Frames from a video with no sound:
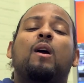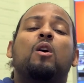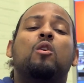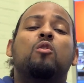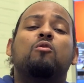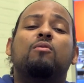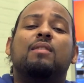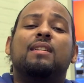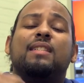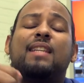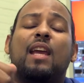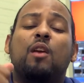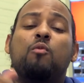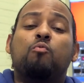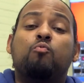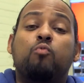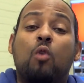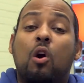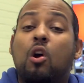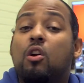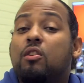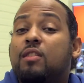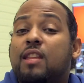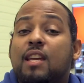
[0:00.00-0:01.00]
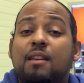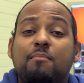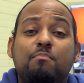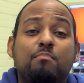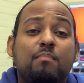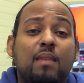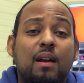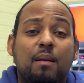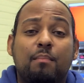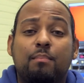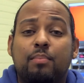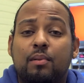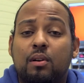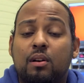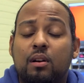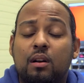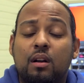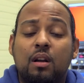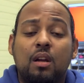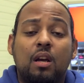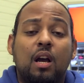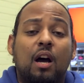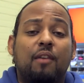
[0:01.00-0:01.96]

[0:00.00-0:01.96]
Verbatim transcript: who is a worthy member